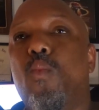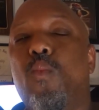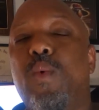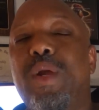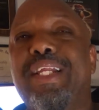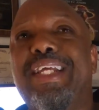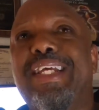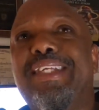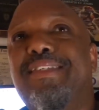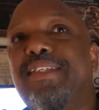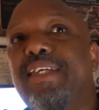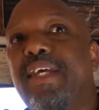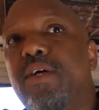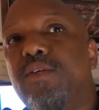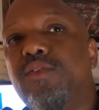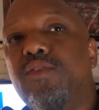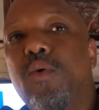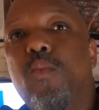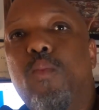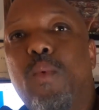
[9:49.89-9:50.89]
We did
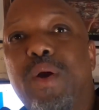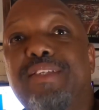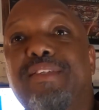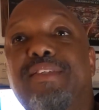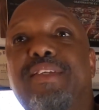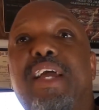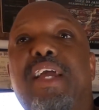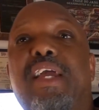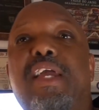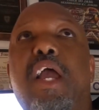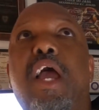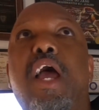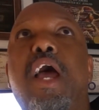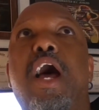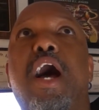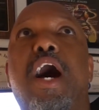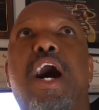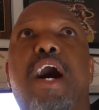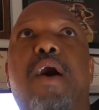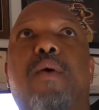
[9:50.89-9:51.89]
sales on Wednesday,
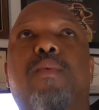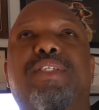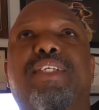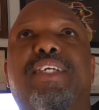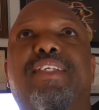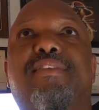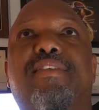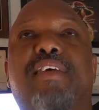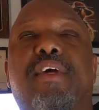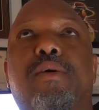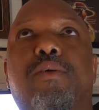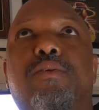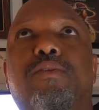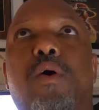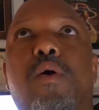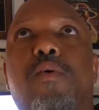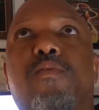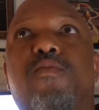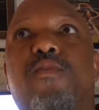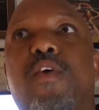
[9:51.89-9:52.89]
uh, we did
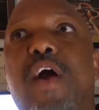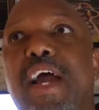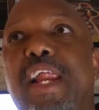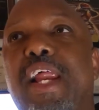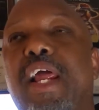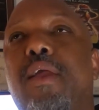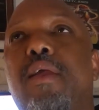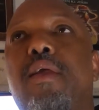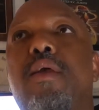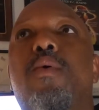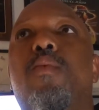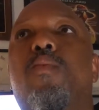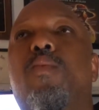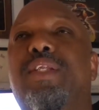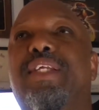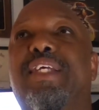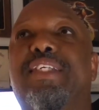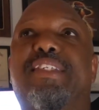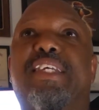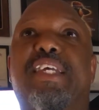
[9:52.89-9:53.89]
sales on Friday,
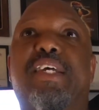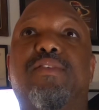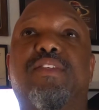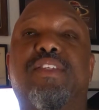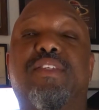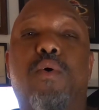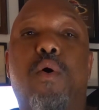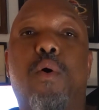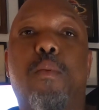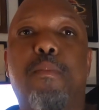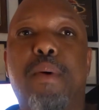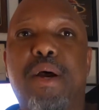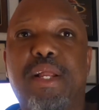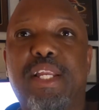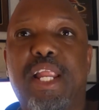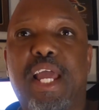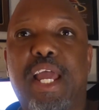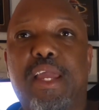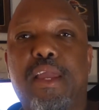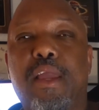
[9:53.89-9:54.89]
we did sales on
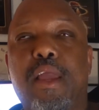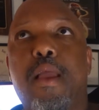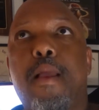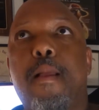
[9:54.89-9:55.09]
Monday.